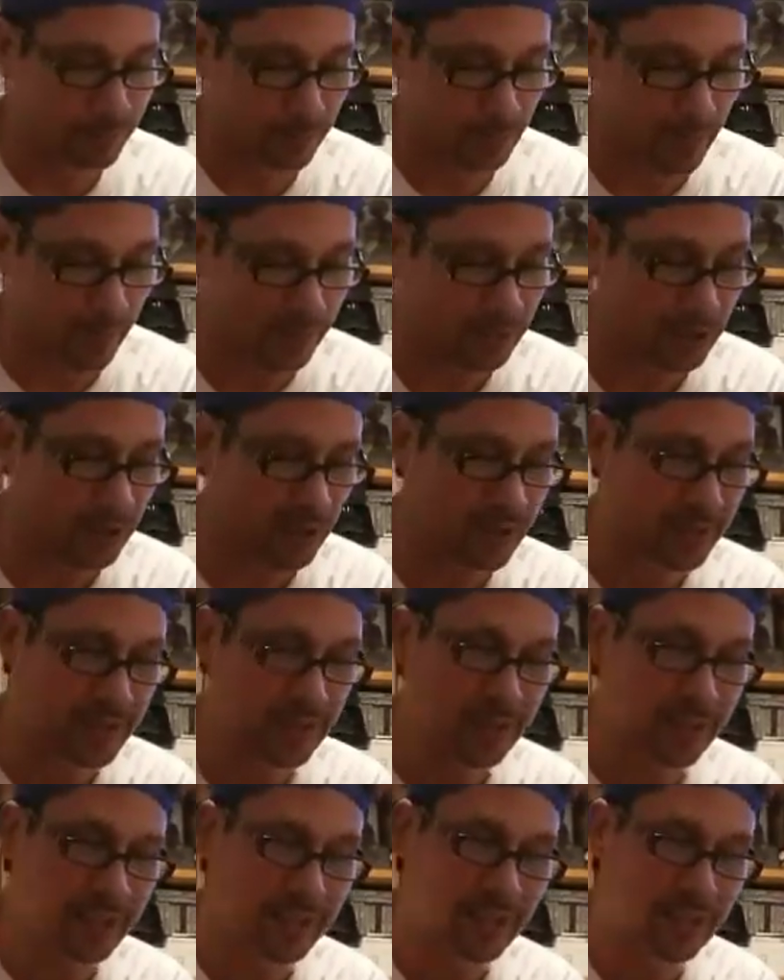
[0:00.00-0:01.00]
As you can
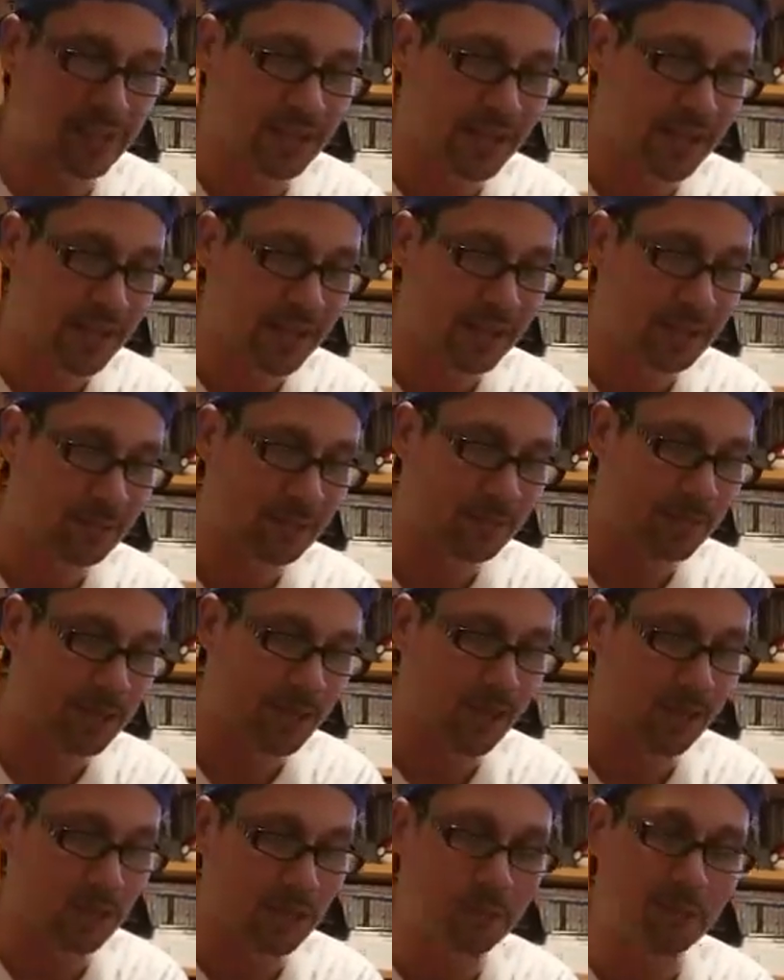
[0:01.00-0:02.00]
see, these
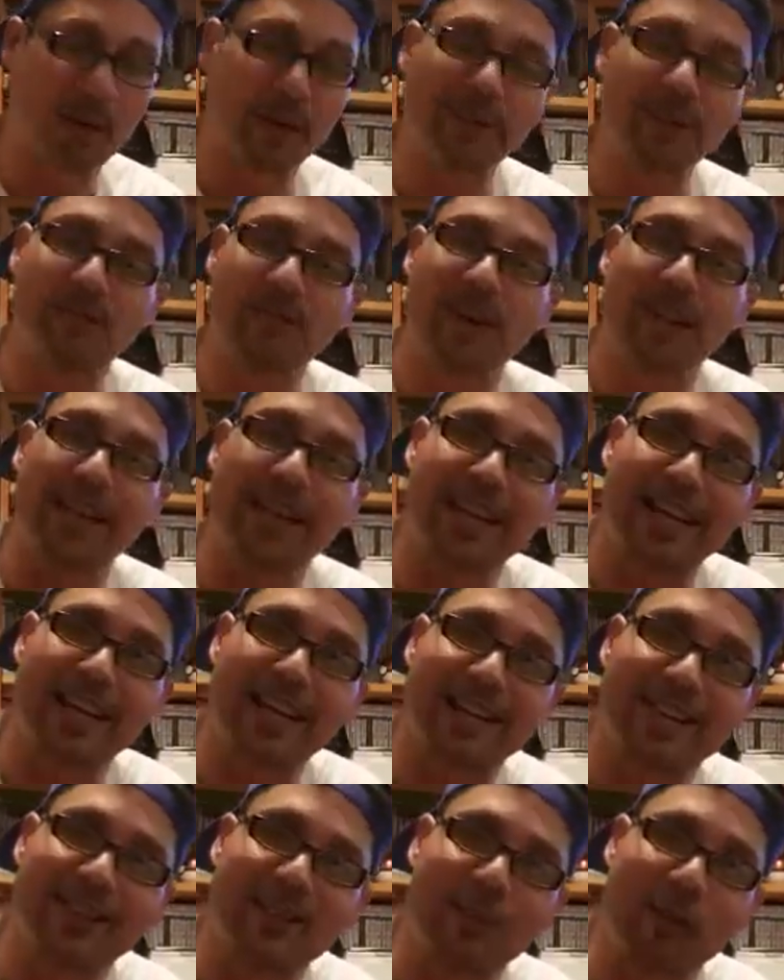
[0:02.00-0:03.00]
colored buttons right here
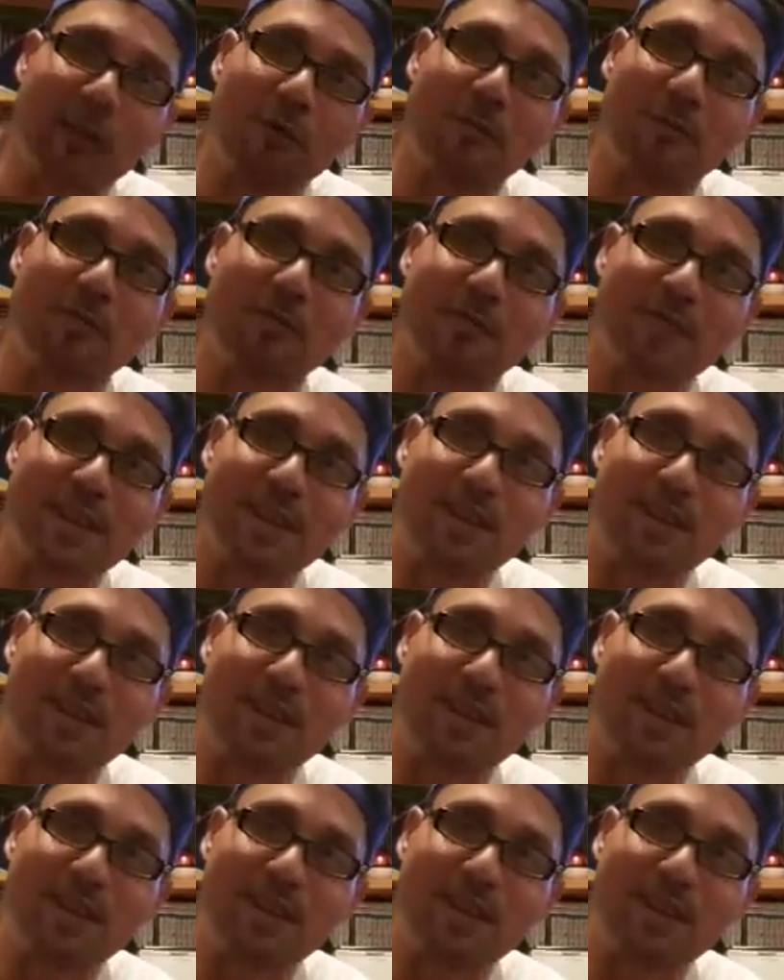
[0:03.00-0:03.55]
kind of throw me